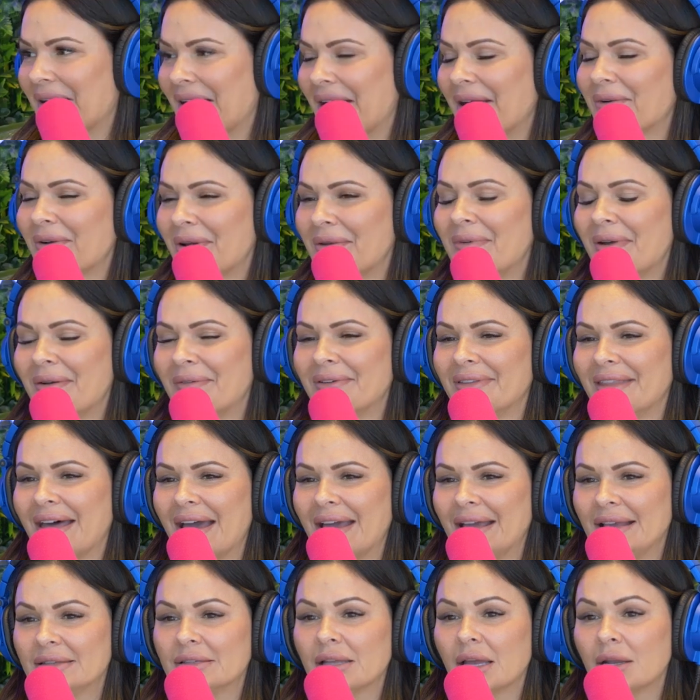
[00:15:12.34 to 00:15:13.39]
I remember
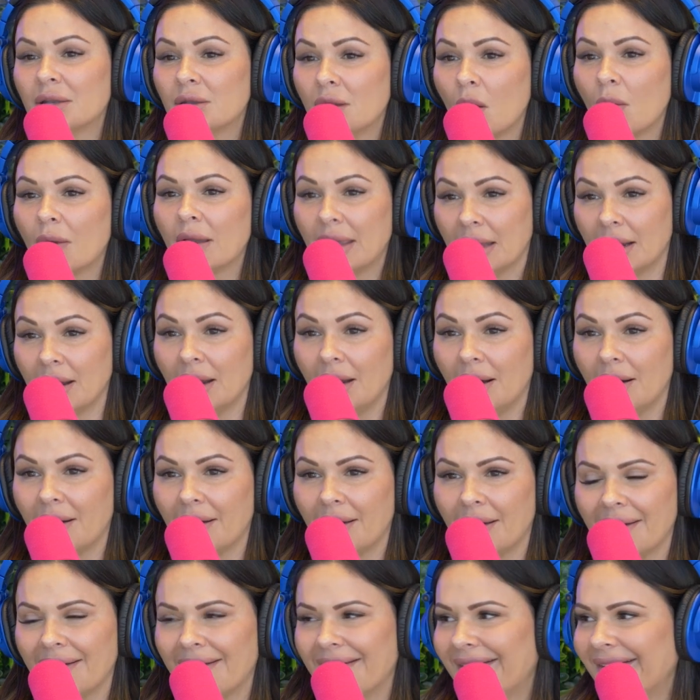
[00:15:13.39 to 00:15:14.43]
that. He's like, no, get a
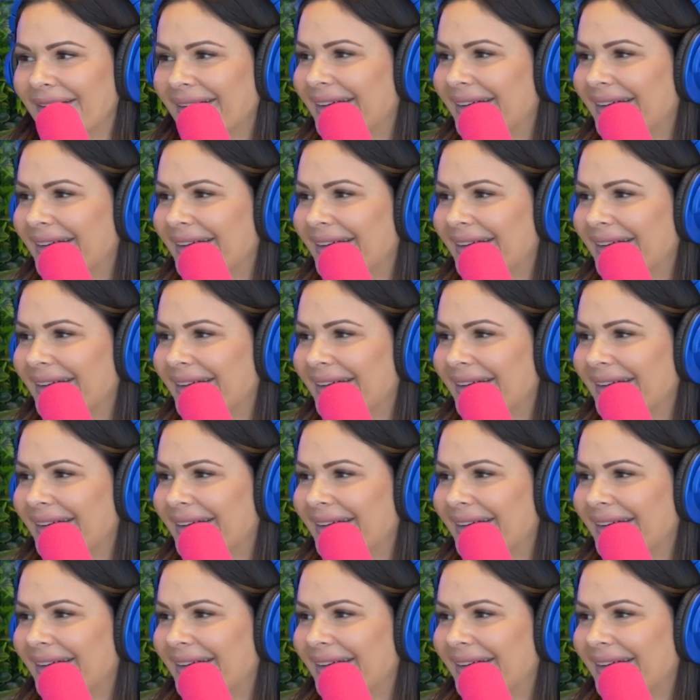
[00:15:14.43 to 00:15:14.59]
haircut.